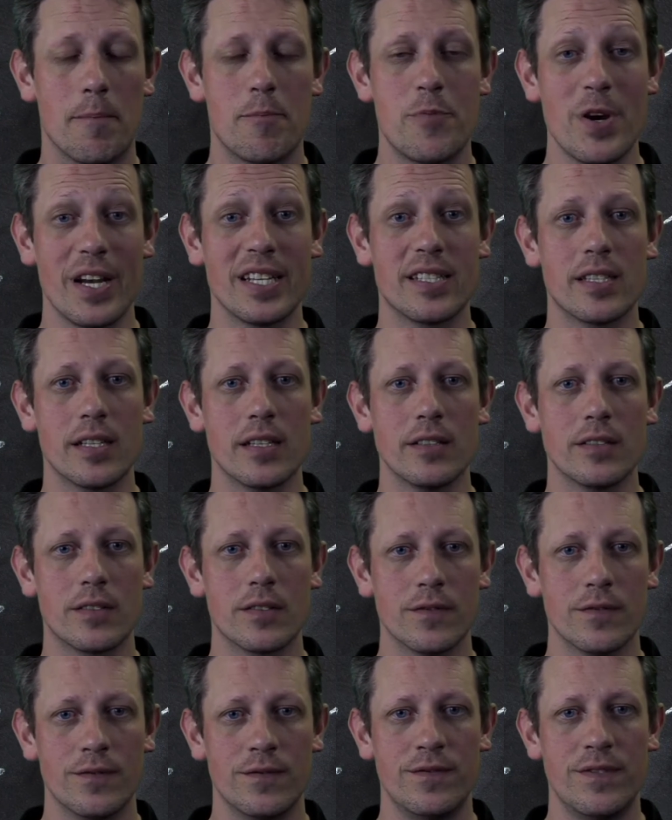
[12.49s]
present
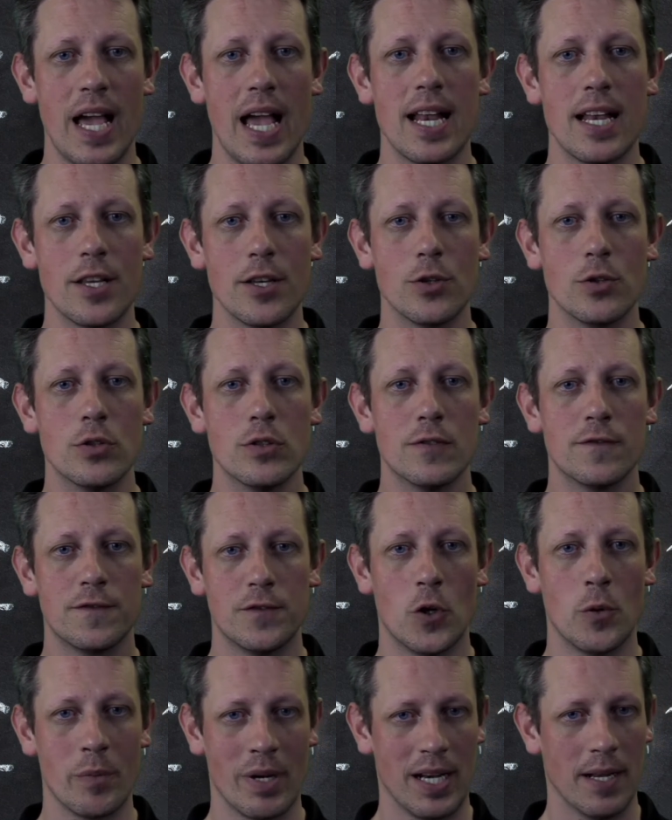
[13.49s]
value
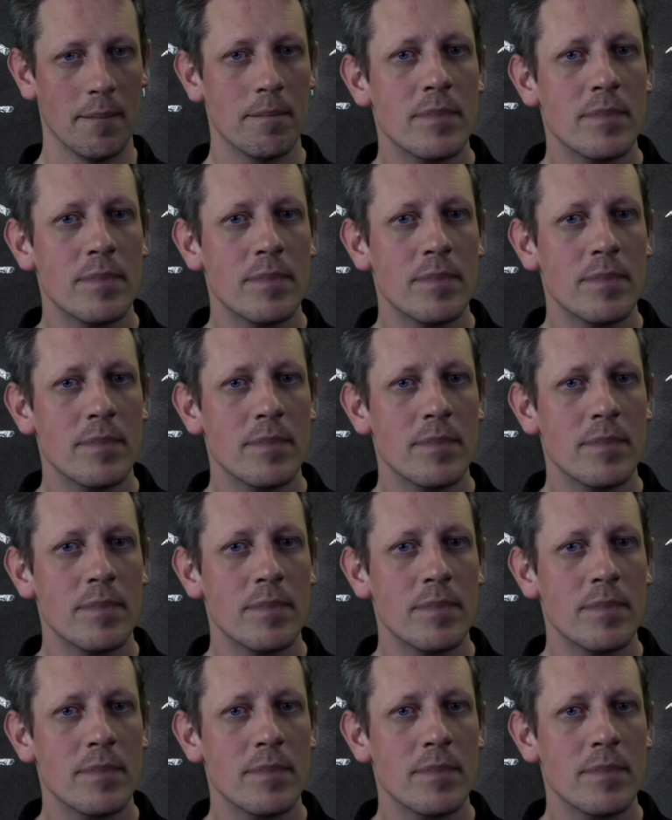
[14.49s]
formula.